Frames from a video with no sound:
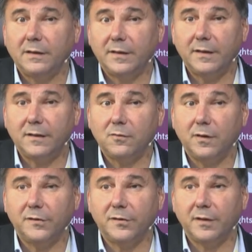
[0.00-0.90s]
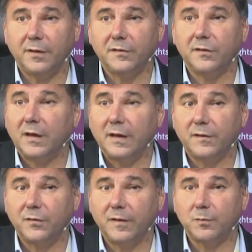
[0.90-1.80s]
then the question is
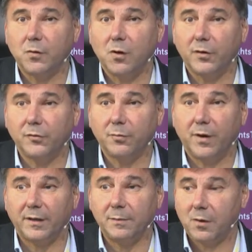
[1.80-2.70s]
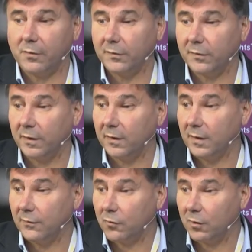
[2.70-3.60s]
Facebook going to break democracy?
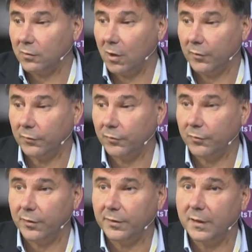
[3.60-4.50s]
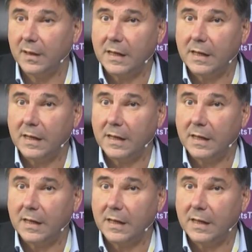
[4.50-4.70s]
Is Google going to do it?